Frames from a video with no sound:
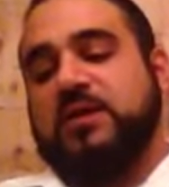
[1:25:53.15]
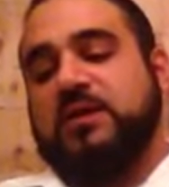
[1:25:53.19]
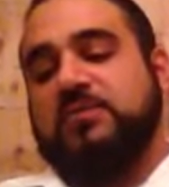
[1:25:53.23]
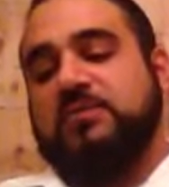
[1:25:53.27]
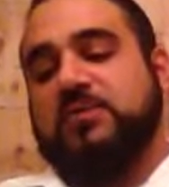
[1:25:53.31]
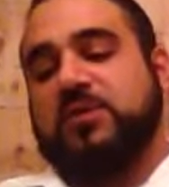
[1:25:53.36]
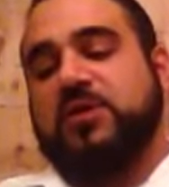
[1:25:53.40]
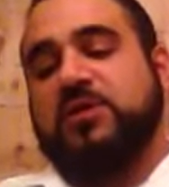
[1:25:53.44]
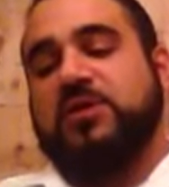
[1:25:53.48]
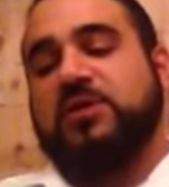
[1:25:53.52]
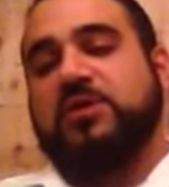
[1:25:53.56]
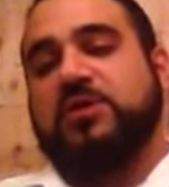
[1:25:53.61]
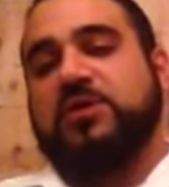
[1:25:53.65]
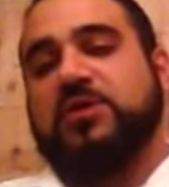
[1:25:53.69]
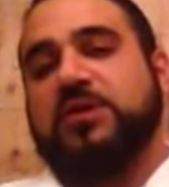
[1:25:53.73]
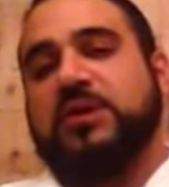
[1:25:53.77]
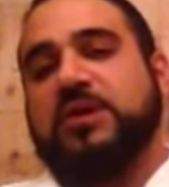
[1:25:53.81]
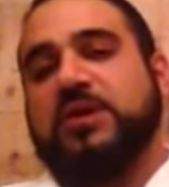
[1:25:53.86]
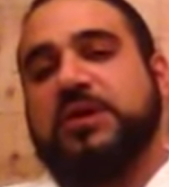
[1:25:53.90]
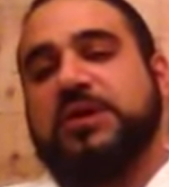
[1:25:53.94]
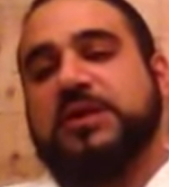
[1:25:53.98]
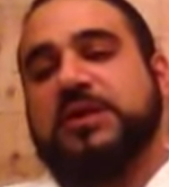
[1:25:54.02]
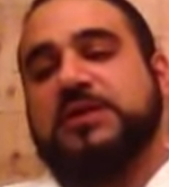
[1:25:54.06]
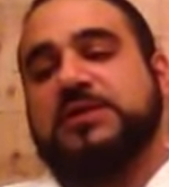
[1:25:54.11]
murder,
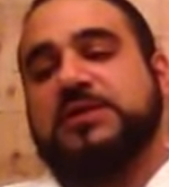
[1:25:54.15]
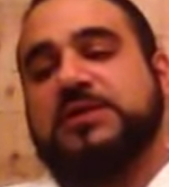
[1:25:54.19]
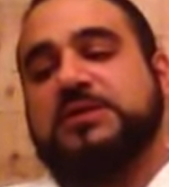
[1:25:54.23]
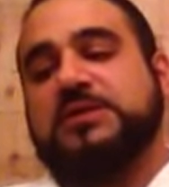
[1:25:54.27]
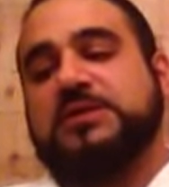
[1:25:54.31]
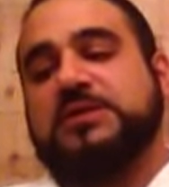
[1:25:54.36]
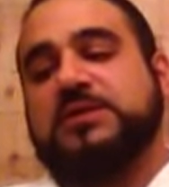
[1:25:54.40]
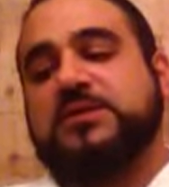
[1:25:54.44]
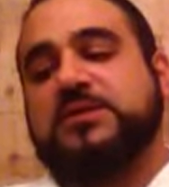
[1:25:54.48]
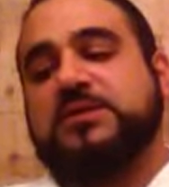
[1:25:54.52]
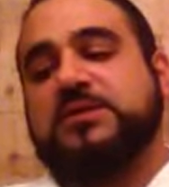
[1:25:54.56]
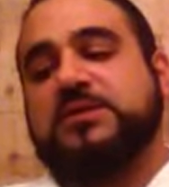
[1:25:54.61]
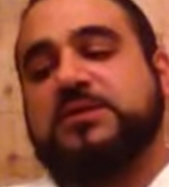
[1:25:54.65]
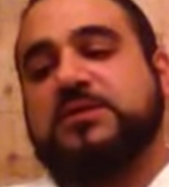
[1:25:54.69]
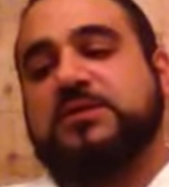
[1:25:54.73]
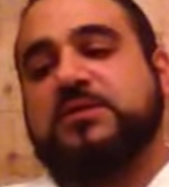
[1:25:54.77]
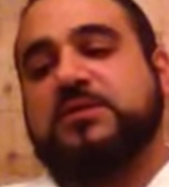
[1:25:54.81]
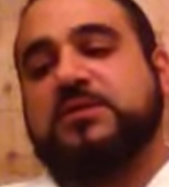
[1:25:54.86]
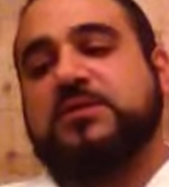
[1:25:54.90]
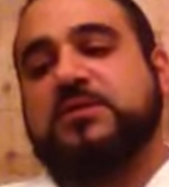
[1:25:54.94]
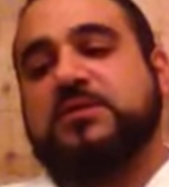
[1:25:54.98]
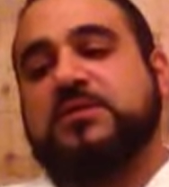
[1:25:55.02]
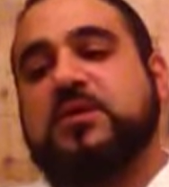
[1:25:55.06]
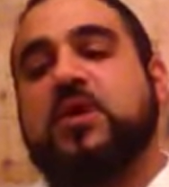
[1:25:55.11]
is
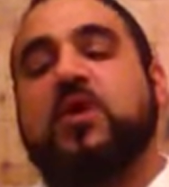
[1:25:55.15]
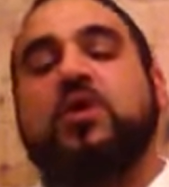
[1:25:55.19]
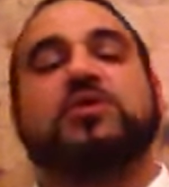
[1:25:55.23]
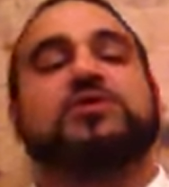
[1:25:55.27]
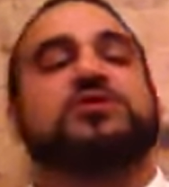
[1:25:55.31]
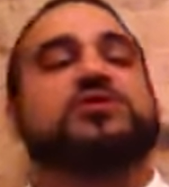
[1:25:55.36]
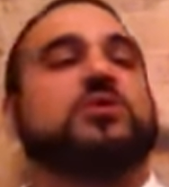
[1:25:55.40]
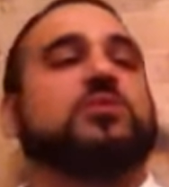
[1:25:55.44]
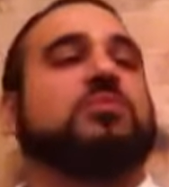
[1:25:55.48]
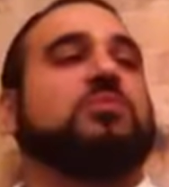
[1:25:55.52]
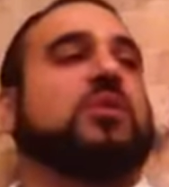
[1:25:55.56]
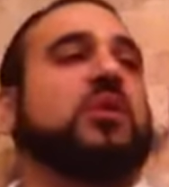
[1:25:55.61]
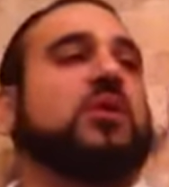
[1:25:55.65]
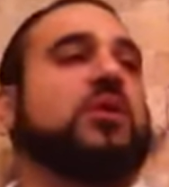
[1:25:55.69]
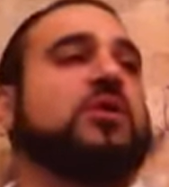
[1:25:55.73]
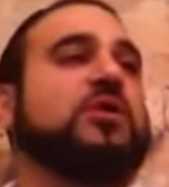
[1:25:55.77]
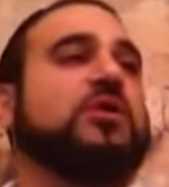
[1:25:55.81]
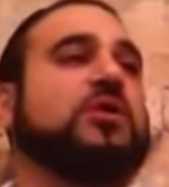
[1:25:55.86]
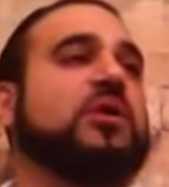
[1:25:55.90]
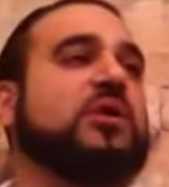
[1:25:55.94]
also part